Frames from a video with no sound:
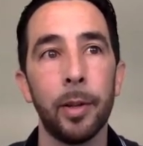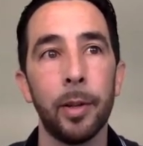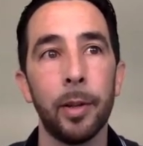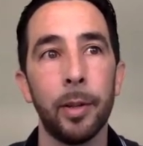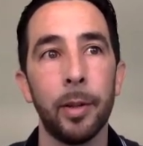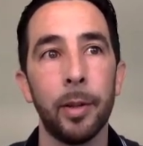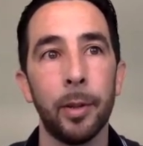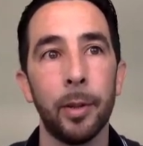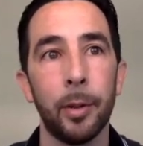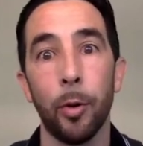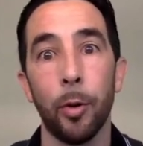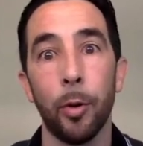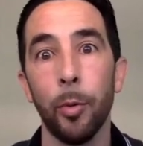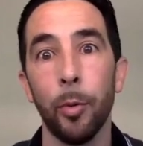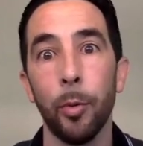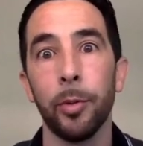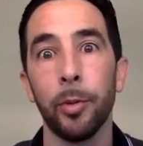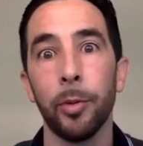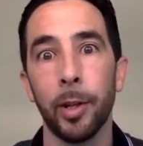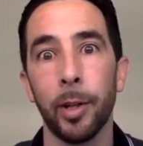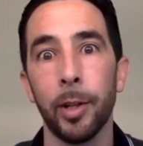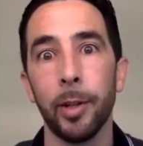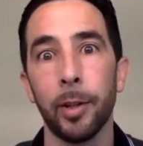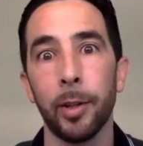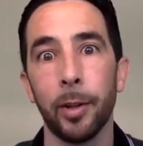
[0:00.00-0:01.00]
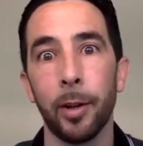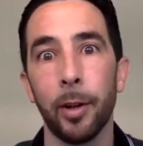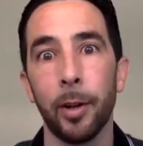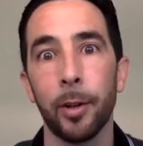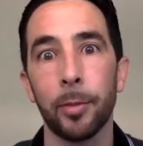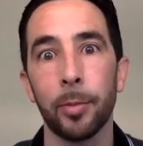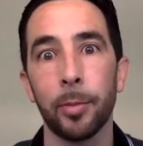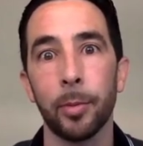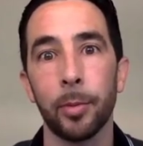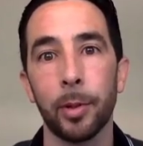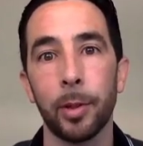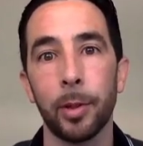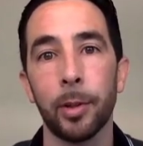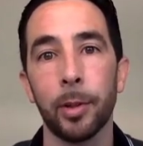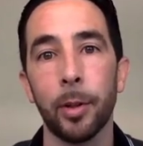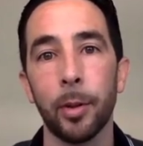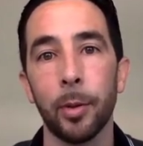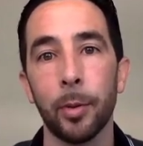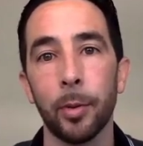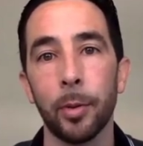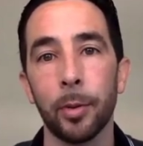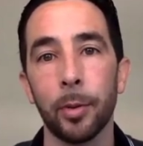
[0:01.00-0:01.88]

their goal was getting the cost per lead lower.